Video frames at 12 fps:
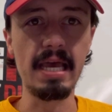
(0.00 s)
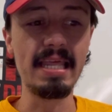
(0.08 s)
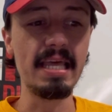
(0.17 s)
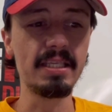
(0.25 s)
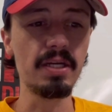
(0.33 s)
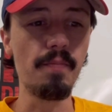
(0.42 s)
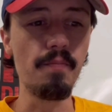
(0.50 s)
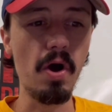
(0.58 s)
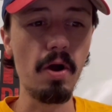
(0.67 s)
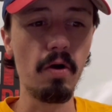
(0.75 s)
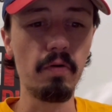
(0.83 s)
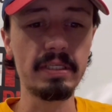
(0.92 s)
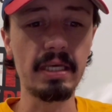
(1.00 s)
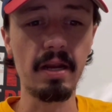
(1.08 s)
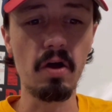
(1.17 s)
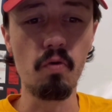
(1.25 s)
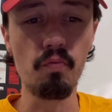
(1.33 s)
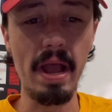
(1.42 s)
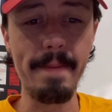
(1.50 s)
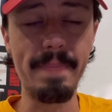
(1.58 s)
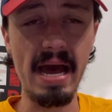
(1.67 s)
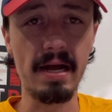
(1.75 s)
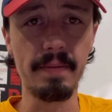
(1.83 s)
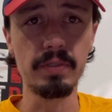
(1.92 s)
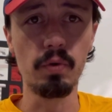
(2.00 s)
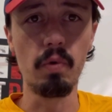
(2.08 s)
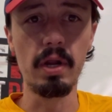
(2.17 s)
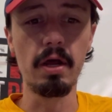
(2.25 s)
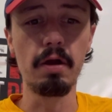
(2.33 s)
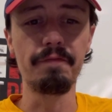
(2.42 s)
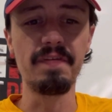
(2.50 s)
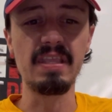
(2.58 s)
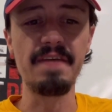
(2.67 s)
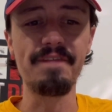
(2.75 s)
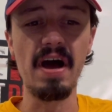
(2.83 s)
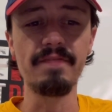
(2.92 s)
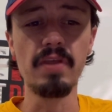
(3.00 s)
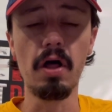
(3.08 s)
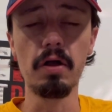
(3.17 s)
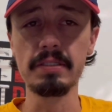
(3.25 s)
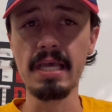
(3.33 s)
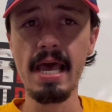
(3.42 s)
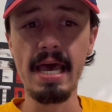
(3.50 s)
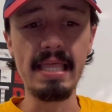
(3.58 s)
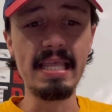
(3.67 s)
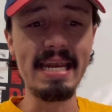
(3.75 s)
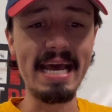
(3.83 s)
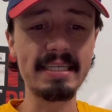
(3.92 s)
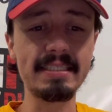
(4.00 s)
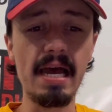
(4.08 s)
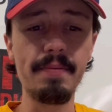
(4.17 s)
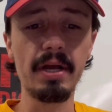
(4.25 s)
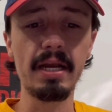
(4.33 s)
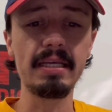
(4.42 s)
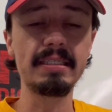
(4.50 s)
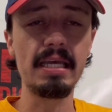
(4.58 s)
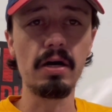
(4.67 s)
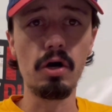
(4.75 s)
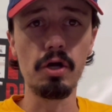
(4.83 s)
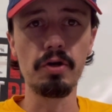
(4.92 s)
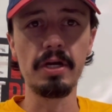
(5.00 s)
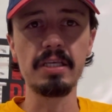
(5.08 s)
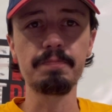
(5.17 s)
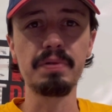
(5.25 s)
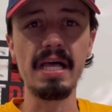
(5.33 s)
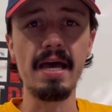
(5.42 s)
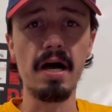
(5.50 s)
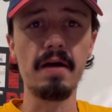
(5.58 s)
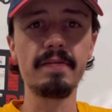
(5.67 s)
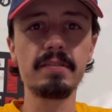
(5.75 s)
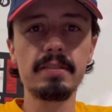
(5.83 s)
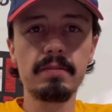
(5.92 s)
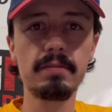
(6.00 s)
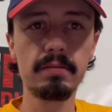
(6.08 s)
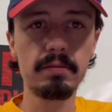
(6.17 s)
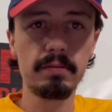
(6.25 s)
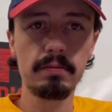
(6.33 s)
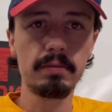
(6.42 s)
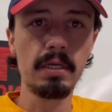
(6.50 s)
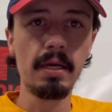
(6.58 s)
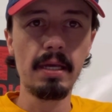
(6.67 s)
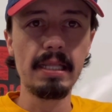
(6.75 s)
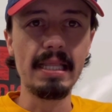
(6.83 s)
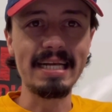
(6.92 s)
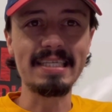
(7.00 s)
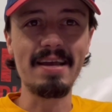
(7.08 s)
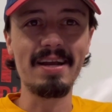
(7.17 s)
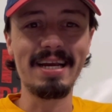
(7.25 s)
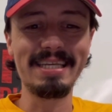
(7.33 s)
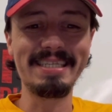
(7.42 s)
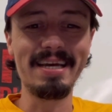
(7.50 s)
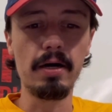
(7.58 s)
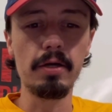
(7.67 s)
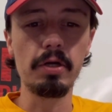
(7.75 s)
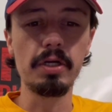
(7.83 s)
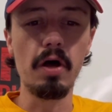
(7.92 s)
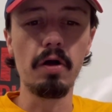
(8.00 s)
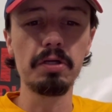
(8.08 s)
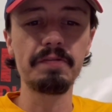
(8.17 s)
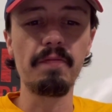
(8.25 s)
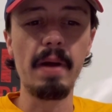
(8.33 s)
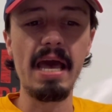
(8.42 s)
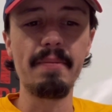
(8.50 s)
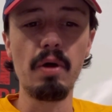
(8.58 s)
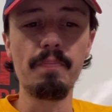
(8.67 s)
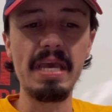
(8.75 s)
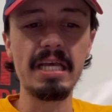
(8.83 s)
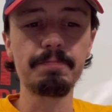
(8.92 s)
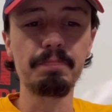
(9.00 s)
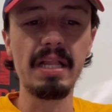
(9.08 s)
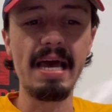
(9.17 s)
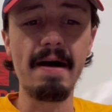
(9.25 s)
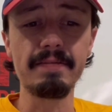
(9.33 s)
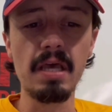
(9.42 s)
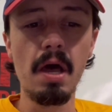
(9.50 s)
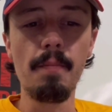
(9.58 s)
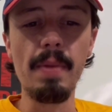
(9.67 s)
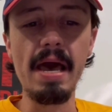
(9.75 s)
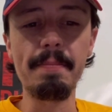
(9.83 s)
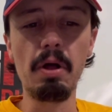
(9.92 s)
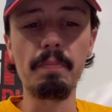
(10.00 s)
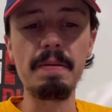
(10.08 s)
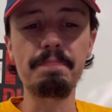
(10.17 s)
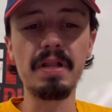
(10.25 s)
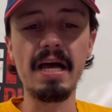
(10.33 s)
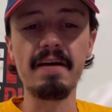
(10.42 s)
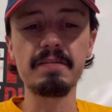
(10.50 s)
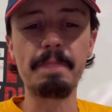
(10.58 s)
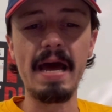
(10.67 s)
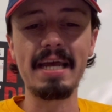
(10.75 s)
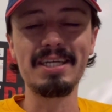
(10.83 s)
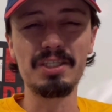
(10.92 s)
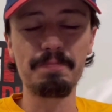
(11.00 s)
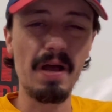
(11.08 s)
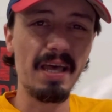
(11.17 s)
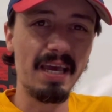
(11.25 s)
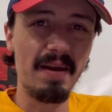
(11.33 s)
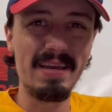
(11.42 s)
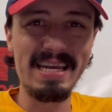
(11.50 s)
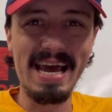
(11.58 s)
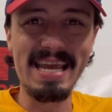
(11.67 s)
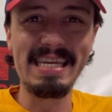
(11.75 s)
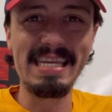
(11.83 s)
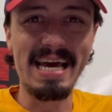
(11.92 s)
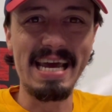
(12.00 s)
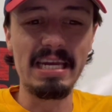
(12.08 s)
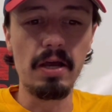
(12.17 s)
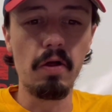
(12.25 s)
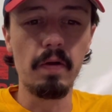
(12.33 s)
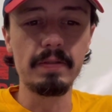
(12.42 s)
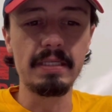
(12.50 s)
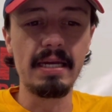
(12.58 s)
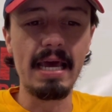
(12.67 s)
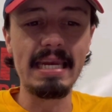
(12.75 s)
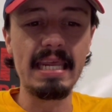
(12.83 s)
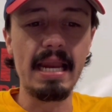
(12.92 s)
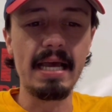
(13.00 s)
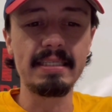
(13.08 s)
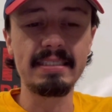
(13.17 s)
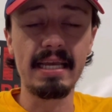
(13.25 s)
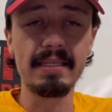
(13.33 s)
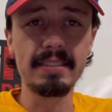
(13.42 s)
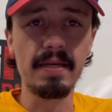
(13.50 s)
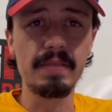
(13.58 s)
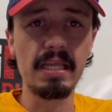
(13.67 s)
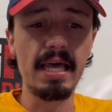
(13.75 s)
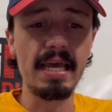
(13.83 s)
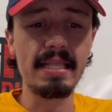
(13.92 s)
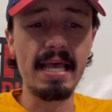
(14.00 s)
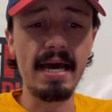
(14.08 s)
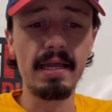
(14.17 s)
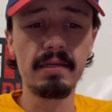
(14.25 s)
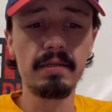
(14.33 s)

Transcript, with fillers: and then tomorrow it's going to go right back up to $155 and the next time you're going to see 100 is playoffs. Next time you're going to see $100 for my MLB is playoffs. My MLB playoffs package is probably going to be $99.99, something like that.